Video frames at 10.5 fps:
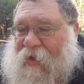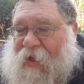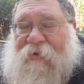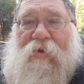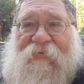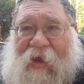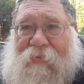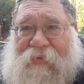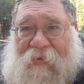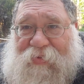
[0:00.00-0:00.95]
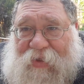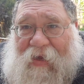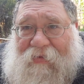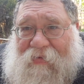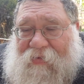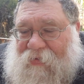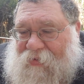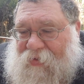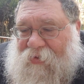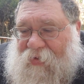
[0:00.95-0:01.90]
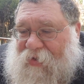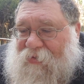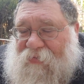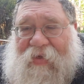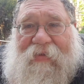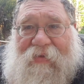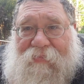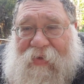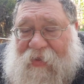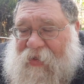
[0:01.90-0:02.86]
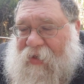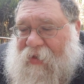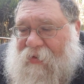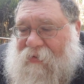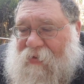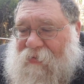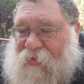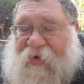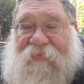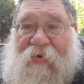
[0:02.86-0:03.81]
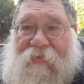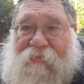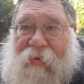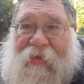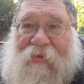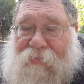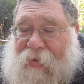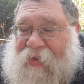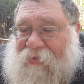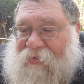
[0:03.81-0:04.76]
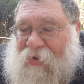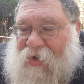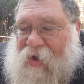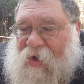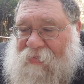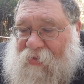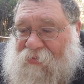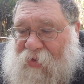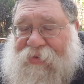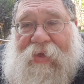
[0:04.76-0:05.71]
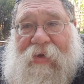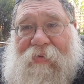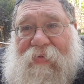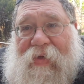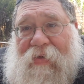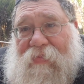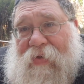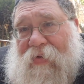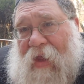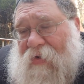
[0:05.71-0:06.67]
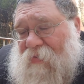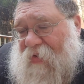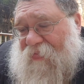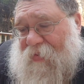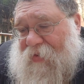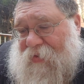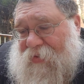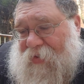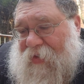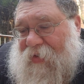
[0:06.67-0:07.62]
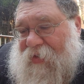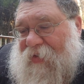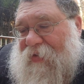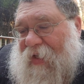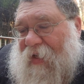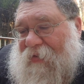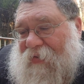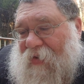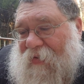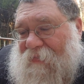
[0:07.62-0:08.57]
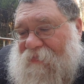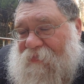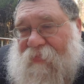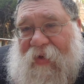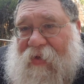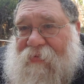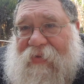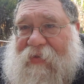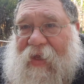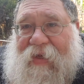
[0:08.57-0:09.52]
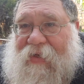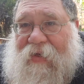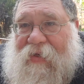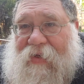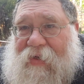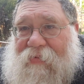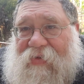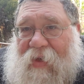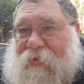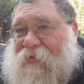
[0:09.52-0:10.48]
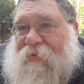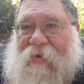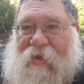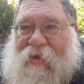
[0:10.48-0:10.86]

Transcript: I don't know if that was the pshat, you know, I don't know if that's the meaning, and whatever it meant, it meant. But one thing we, we take away from this uh, is that um, he was like uh, he was able to